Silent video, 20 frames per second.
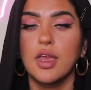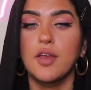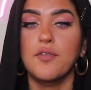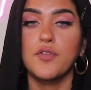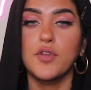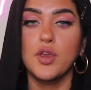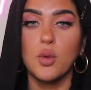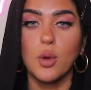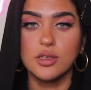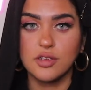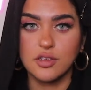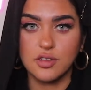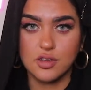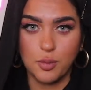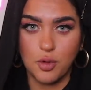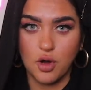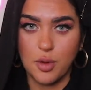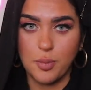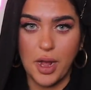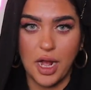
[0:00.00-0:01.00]
If you want to
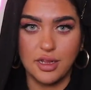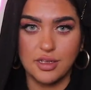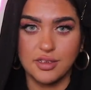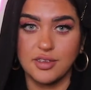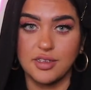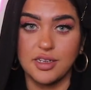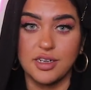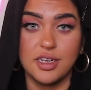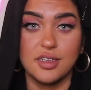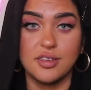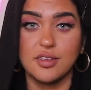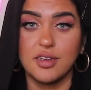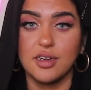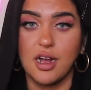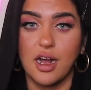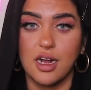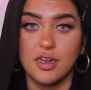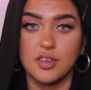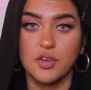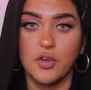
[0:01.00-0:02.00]
support Palestinians in
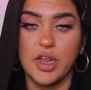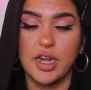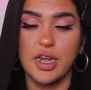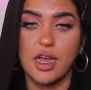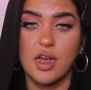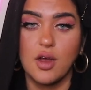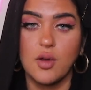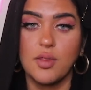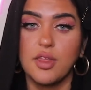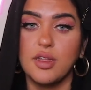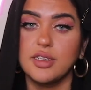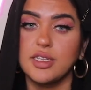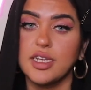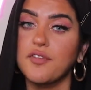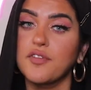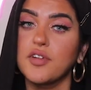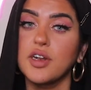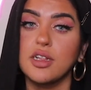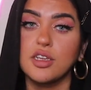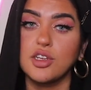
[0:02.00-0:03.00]
Gaza right now, then
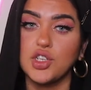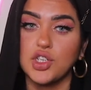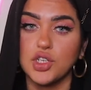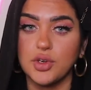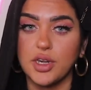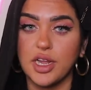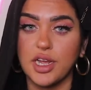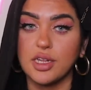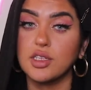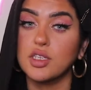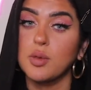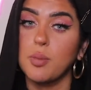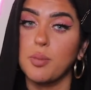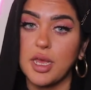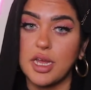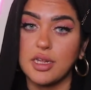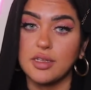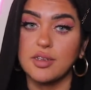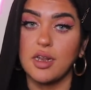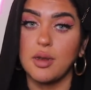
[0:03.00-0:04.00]
definitely donate to
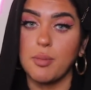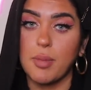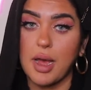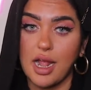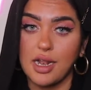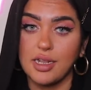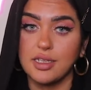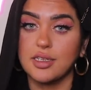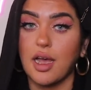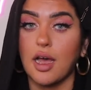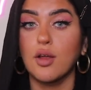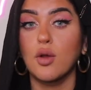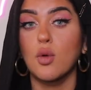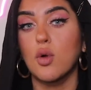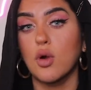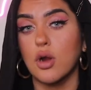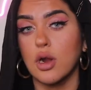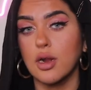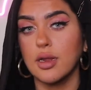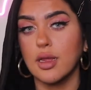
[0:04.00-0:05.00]

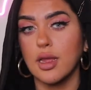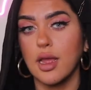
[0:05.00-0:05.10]
baitalmal.org